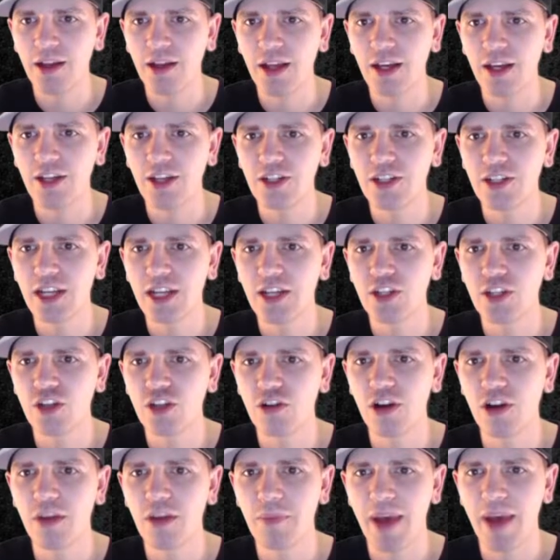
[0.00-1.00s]
and he just has
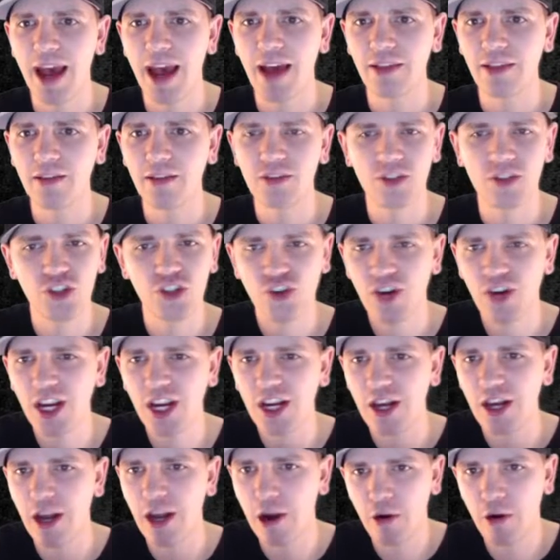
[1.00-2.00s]
straight path,
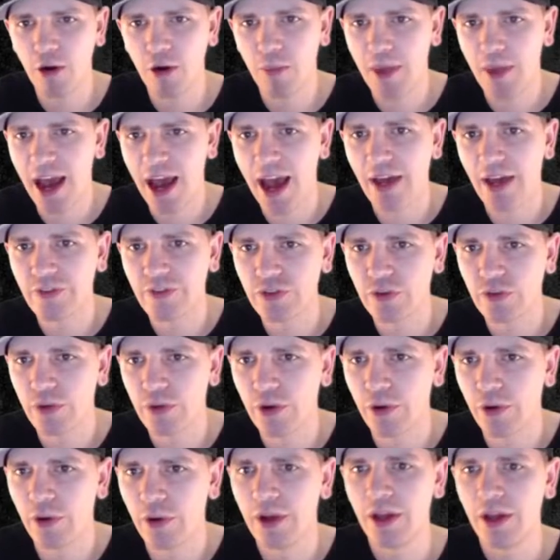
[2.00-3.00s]
straight narrow path
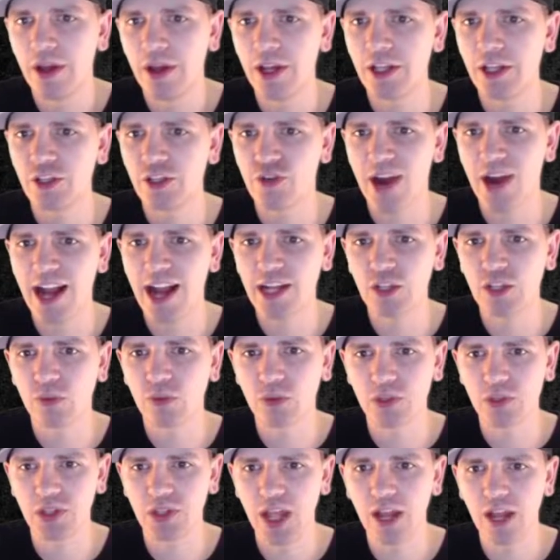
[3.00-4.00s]
through. His dragons
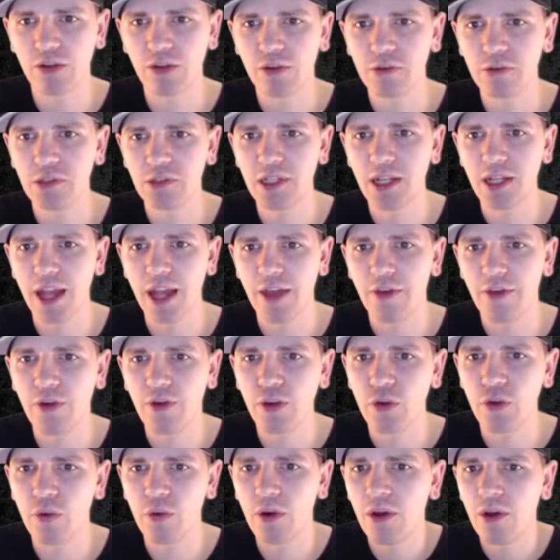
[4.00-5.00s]
will stay close together.
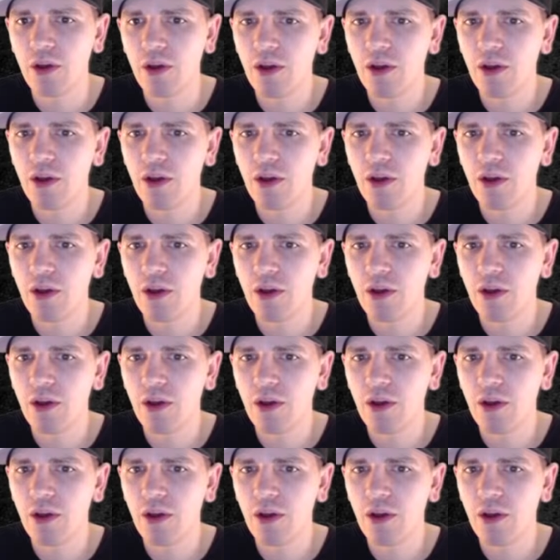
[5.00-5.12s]
You